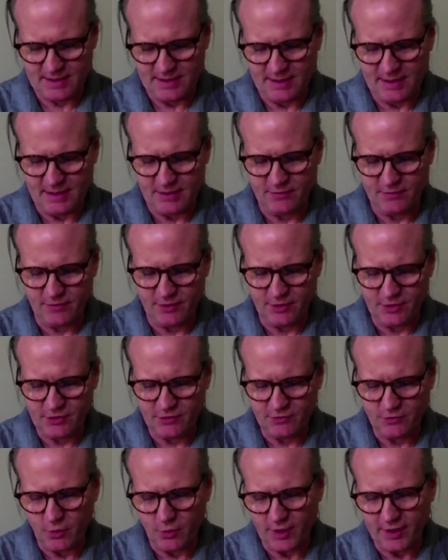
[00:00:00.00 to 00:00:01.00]
It's verse
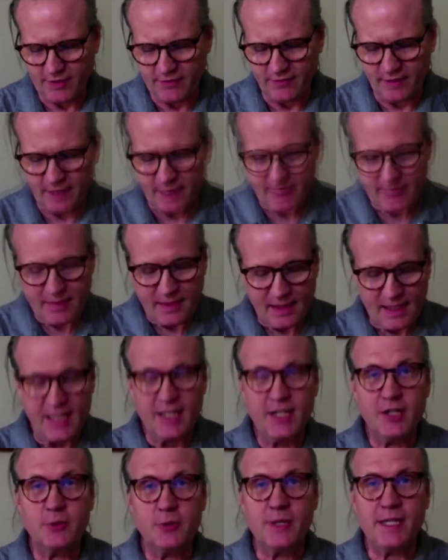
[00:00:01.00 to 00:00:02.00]
45. And
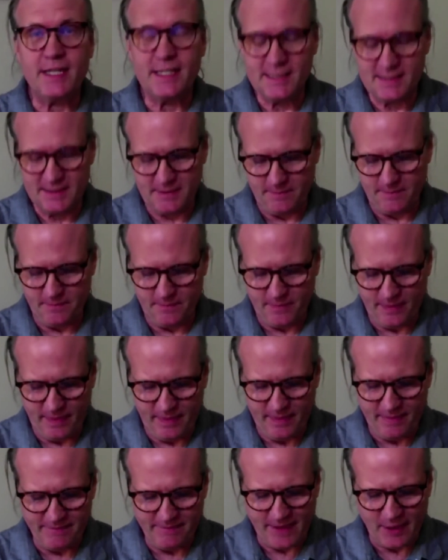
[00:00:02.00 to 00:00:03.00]
it reads,
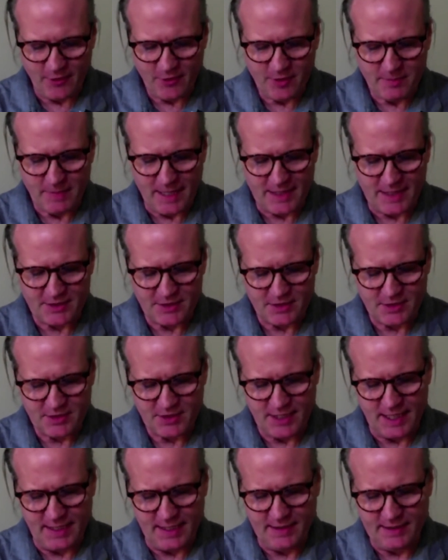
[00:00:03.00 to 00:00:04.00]
"The founding master
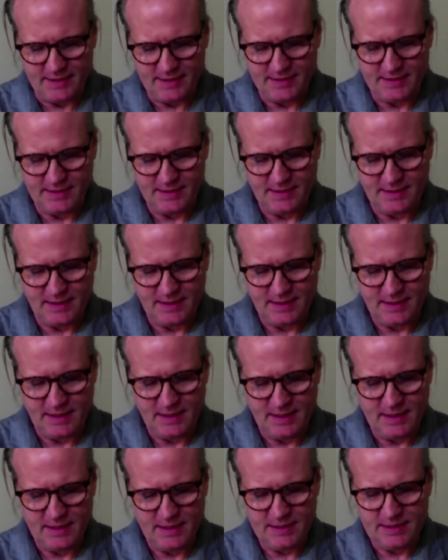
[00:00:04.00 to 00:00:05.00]
said,
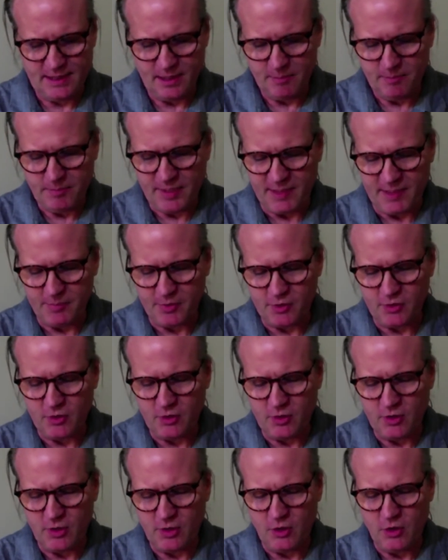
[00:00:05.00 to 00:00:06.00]
some people
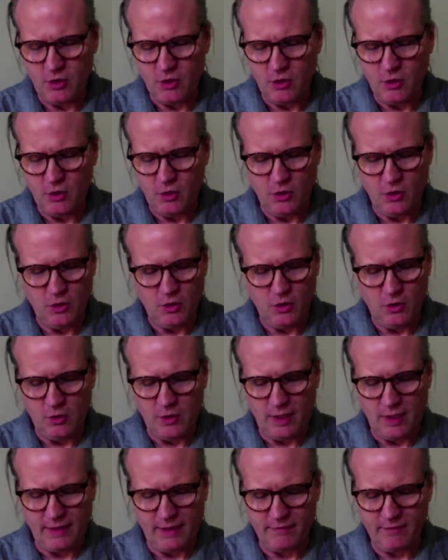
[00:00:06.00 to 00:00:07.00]
who
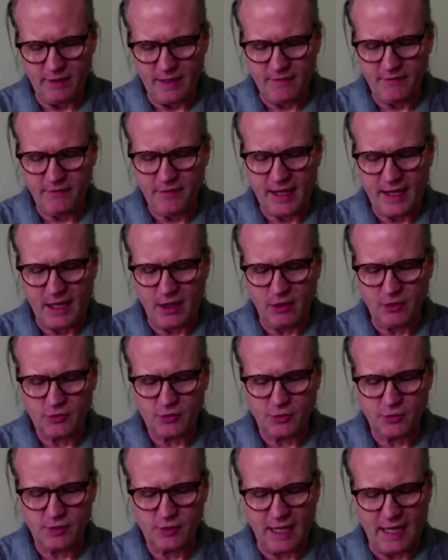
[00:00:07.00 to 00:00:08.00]
have left the
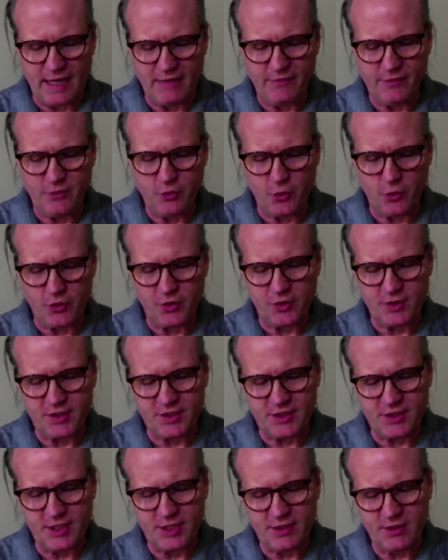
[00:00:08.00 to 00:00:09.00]
household life in order to
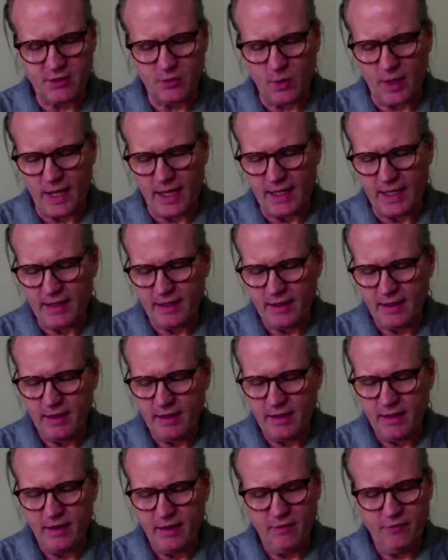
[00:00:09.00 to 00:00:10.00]
seek the way
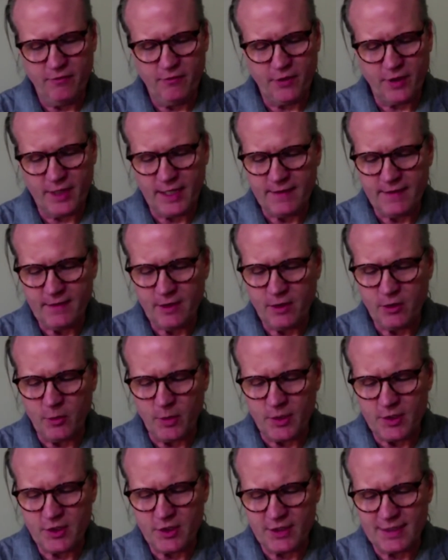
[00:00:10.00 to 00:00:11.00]
forget their
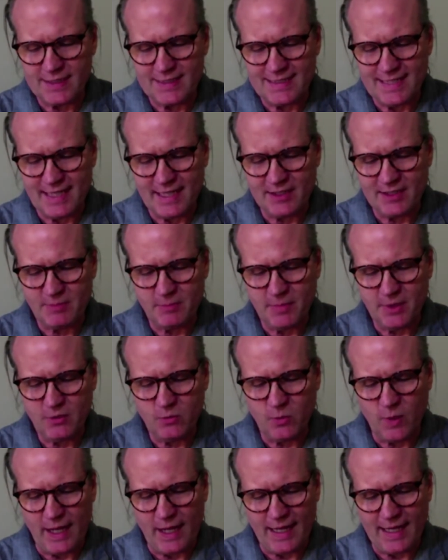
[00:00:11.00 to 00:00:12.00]
original intent
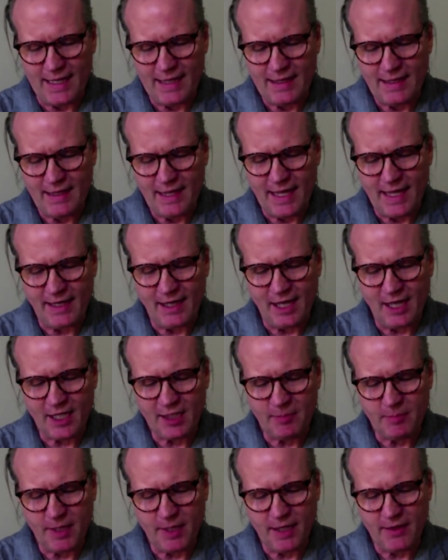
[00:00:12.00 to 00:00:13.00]
midway and
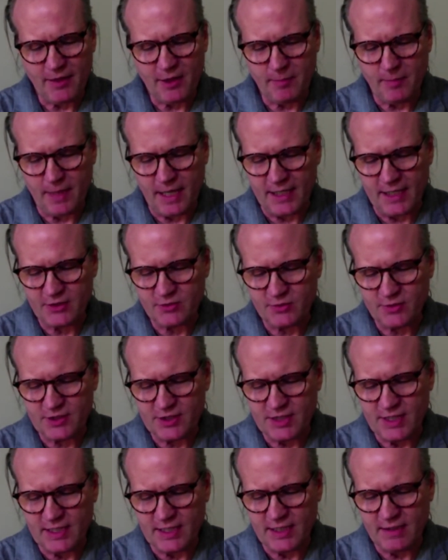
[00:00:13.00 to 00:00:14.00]
occupy their minds with
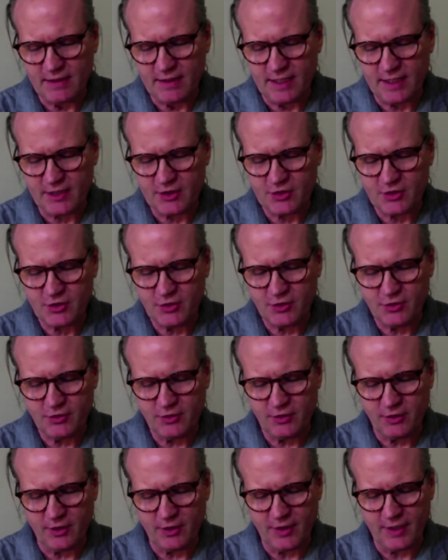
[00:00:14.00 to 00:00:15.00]
seeking the
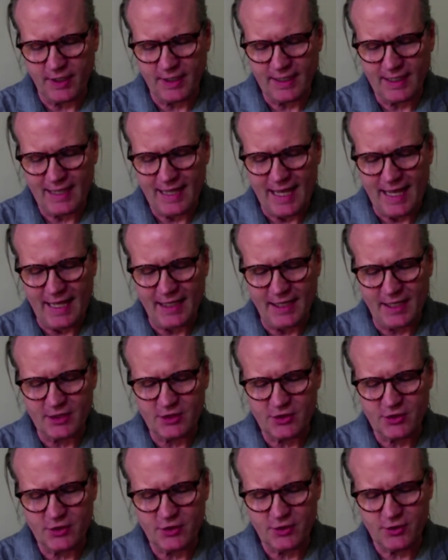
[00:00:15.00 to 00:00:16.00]
external learning and
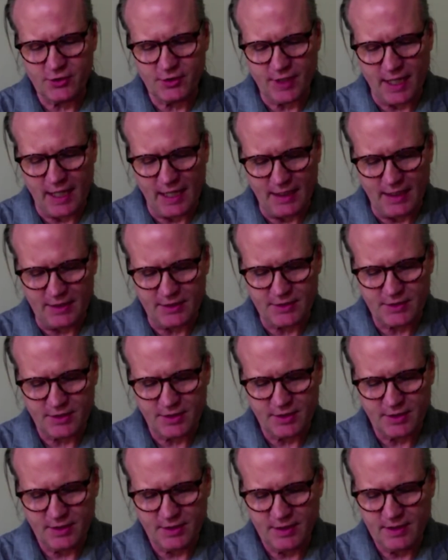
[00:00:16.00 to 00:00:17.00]
external knowledge.